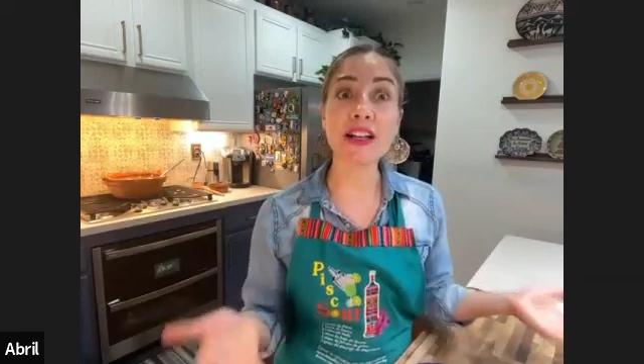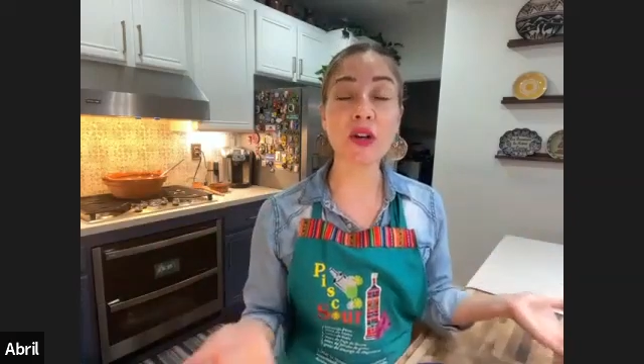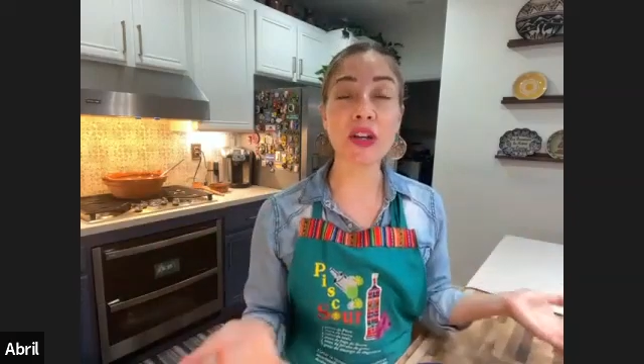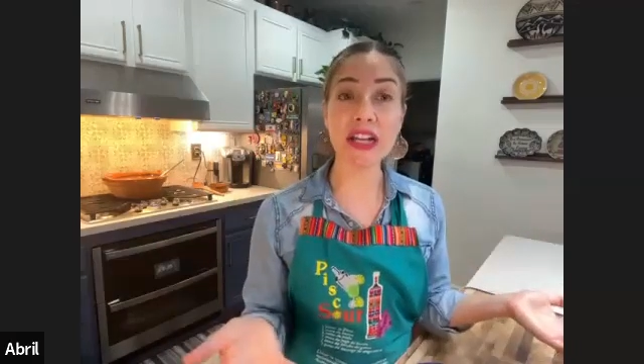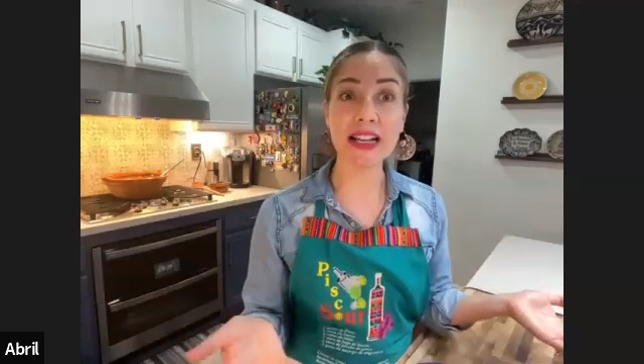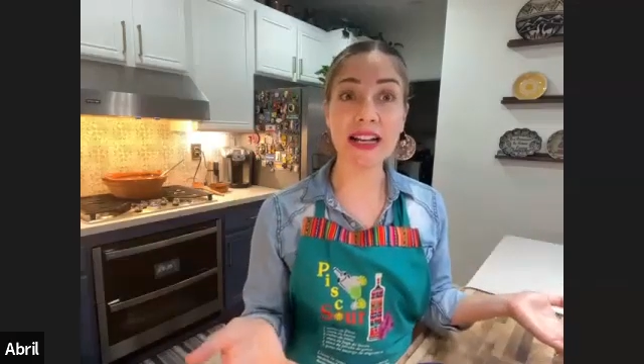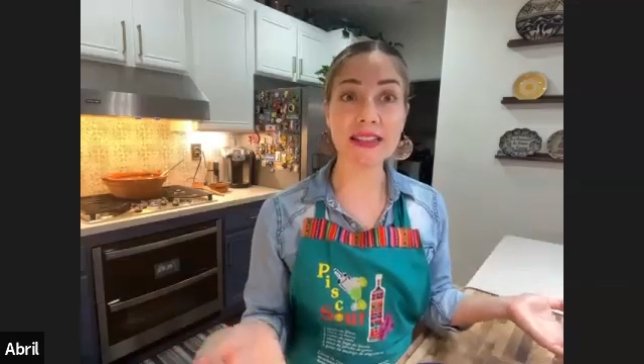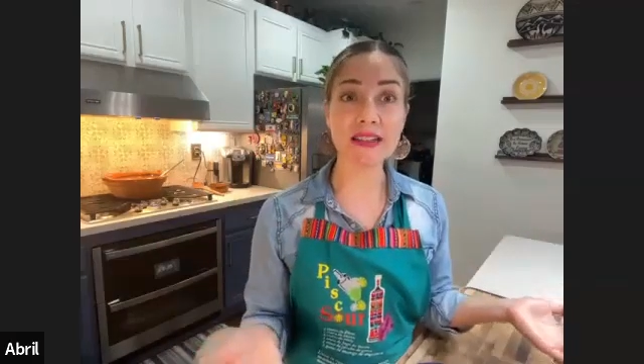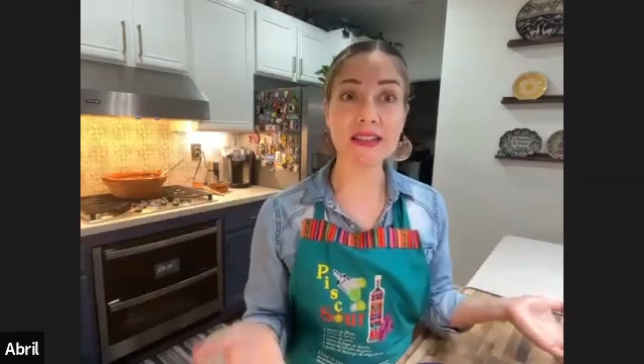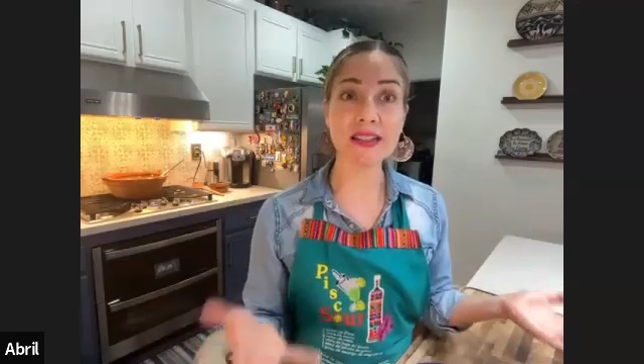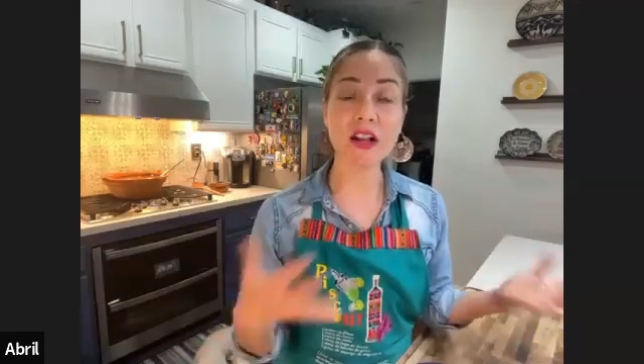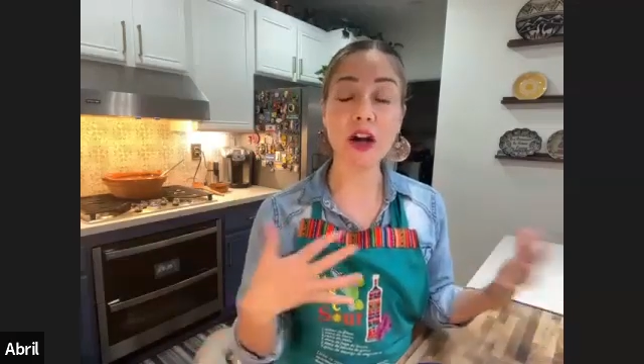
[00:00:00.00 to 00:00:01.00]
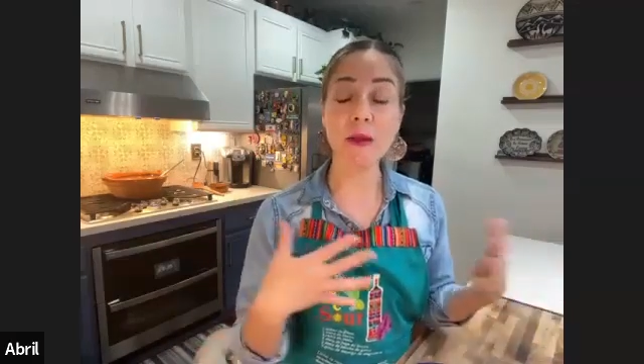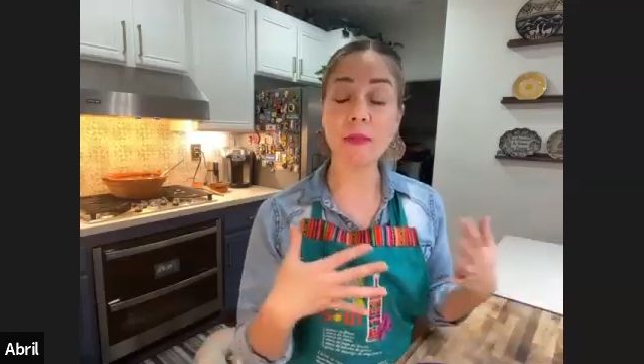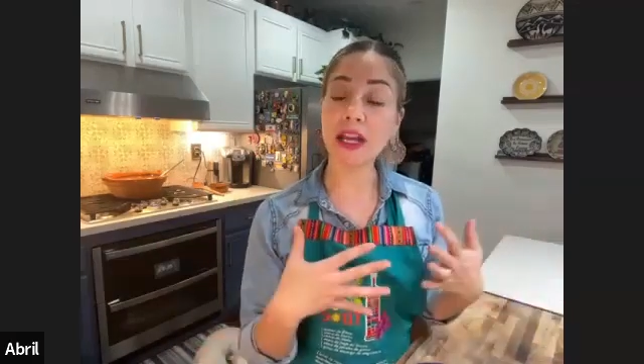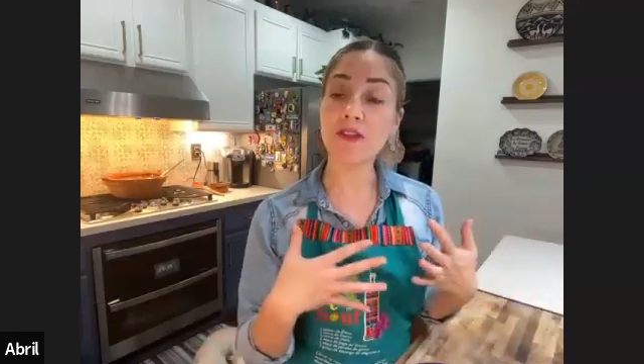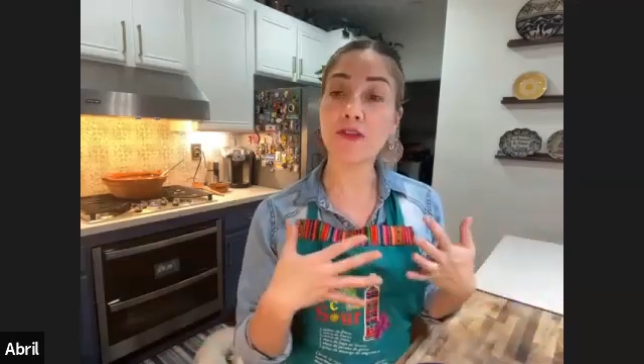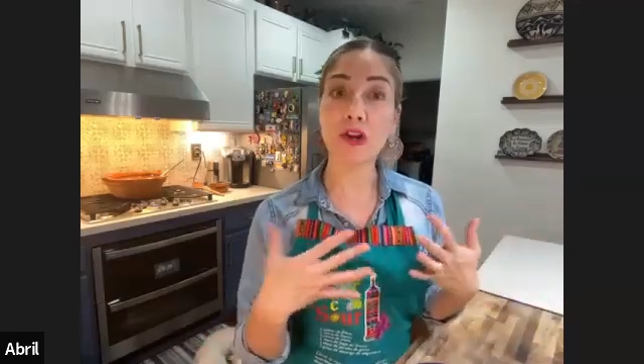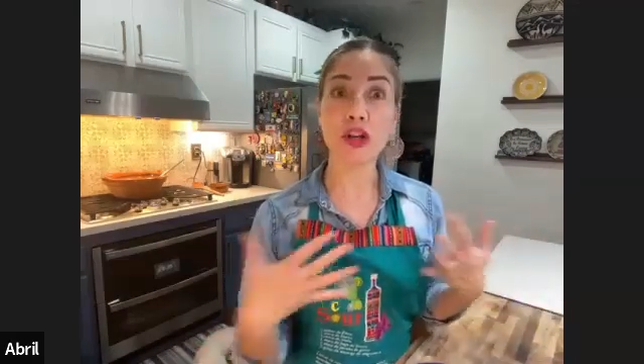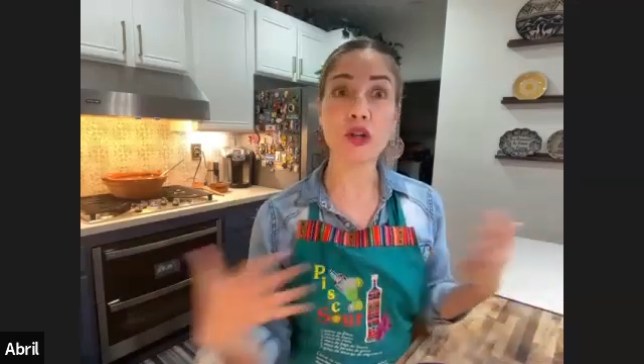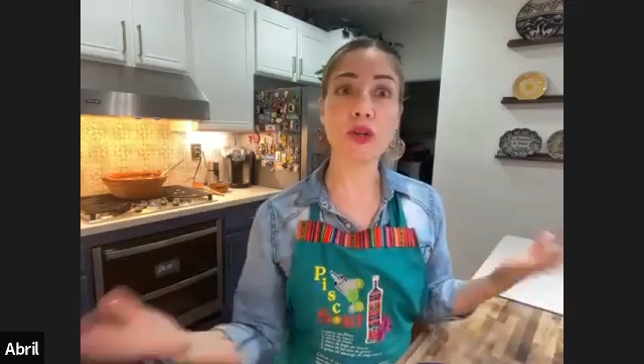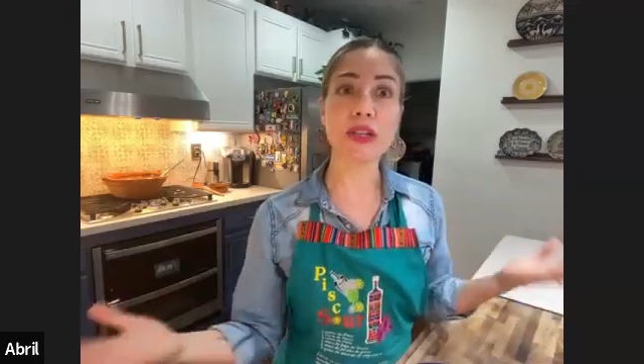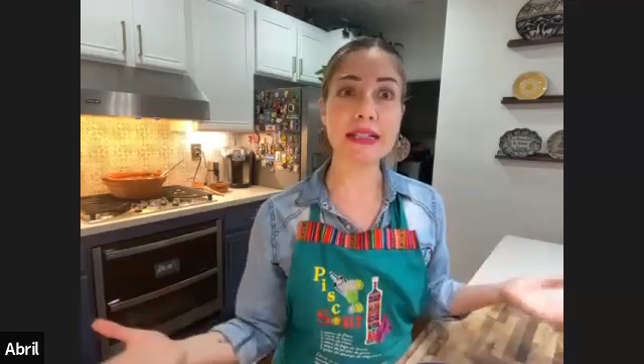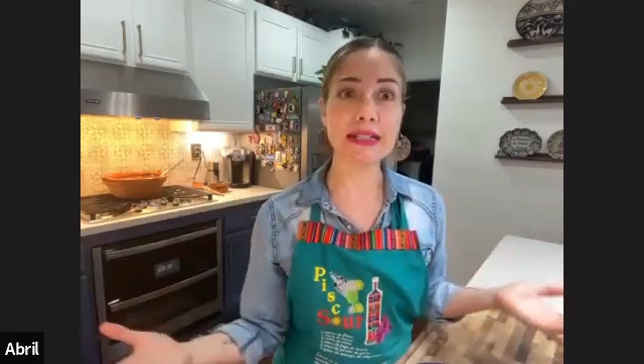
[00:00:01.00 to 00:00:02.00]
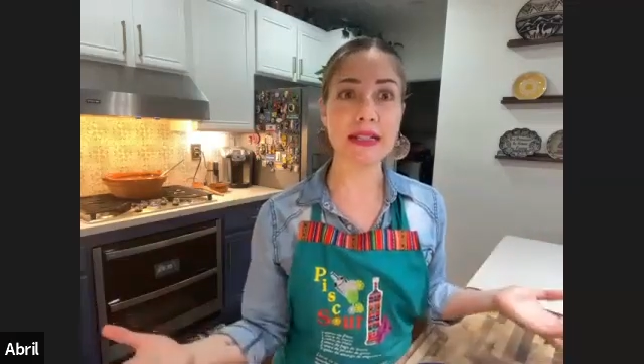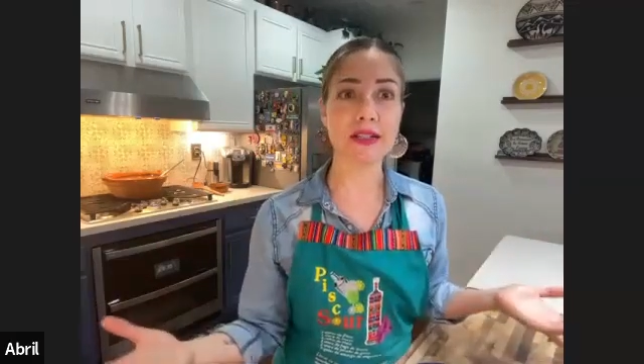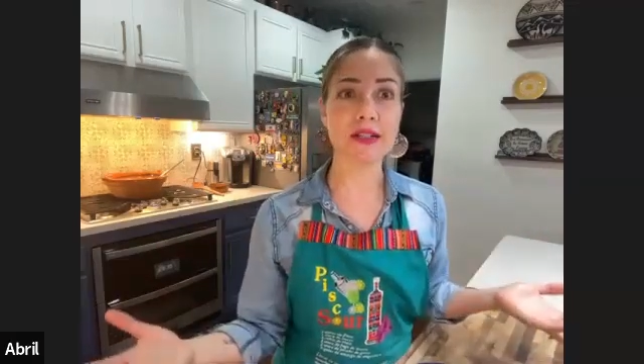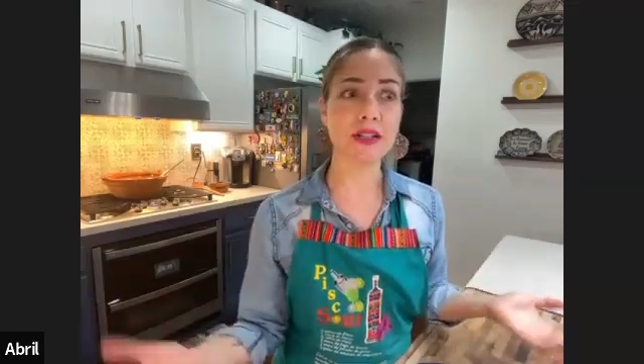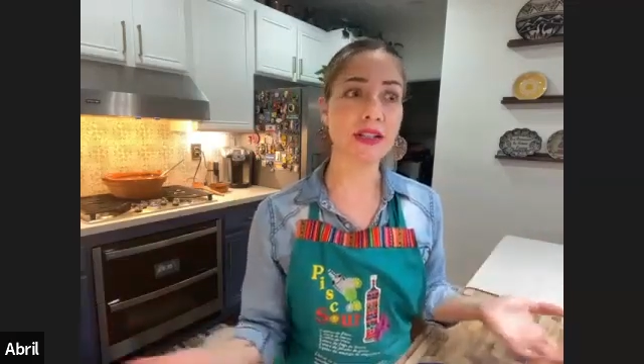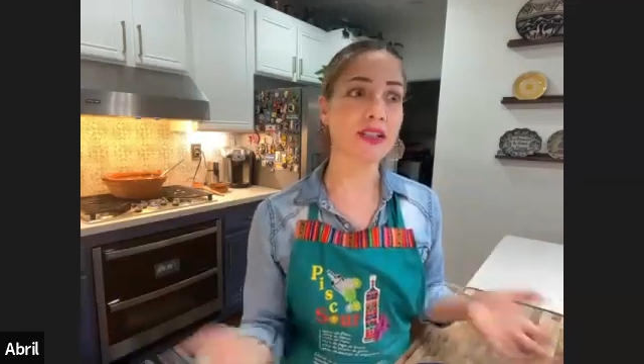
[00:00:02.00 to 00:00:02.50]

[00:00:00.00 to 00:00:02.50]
cooking classes coming for you this season.